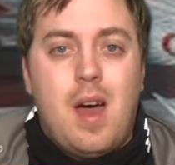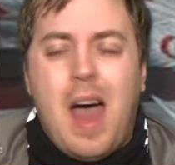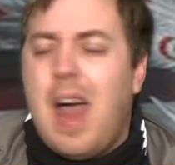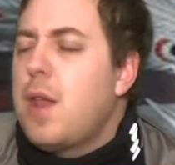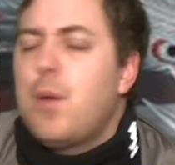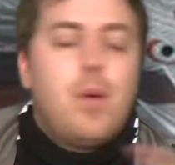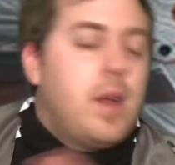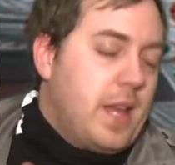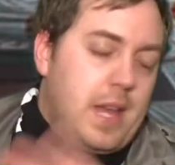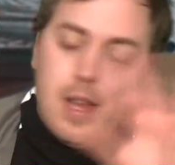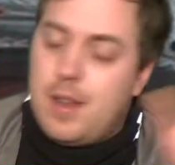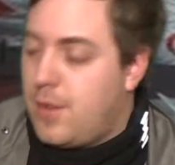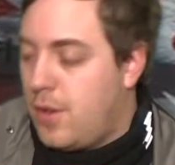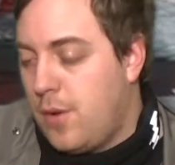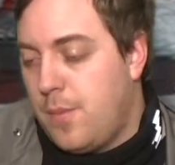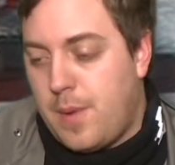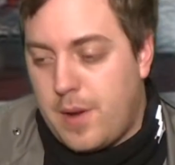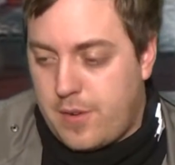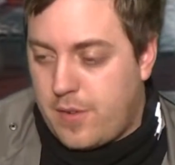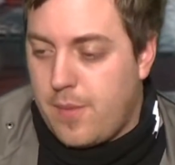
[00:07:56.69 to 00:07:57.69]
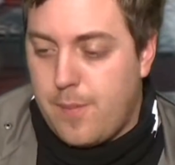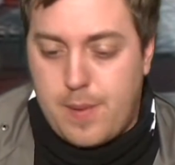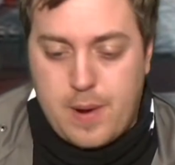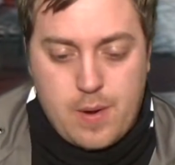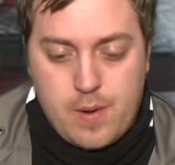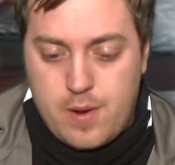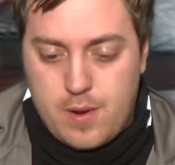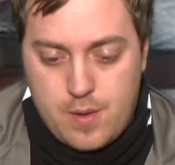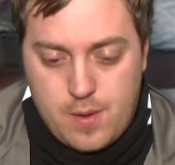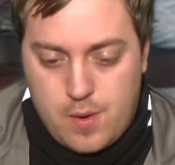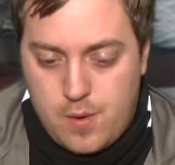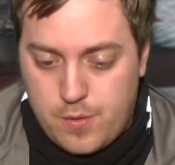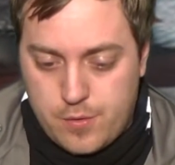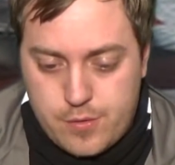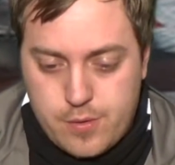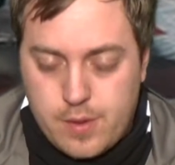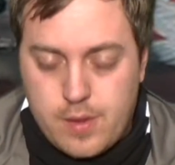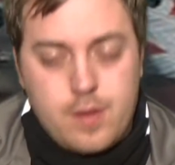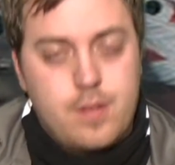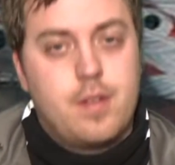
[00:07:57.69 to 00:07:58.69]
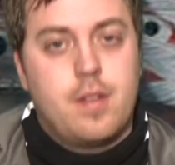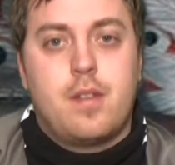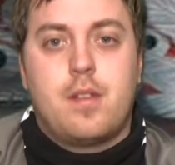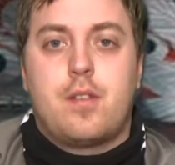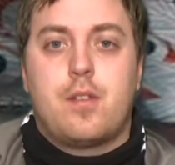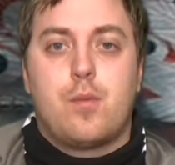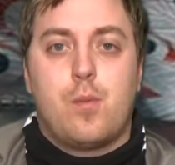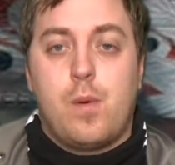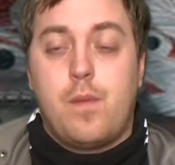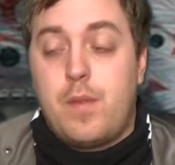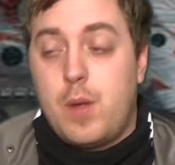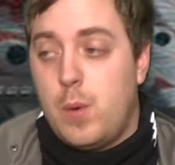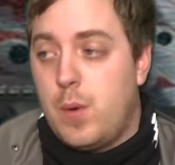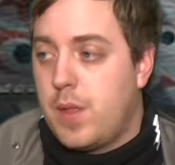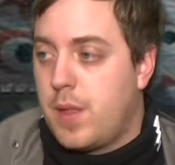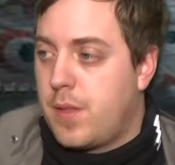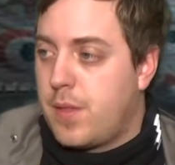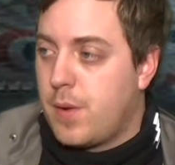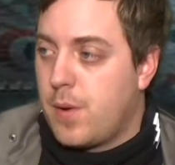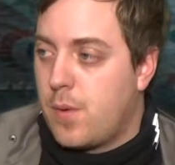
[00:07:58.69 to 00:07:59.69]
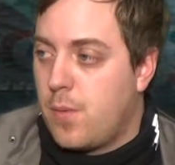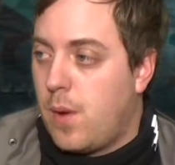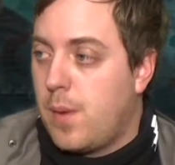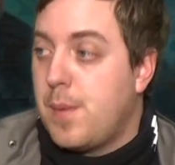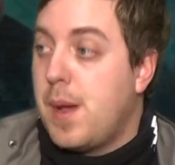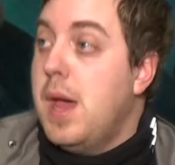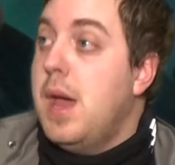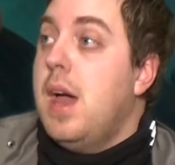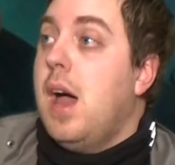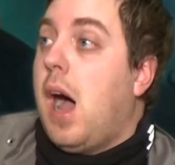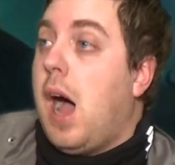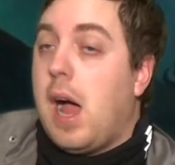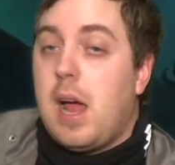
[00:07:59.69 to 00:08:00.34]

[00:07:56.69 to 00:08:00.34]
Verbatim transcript: I don't want to get too much comparing to the whole trilogy. This is a review on the third one, but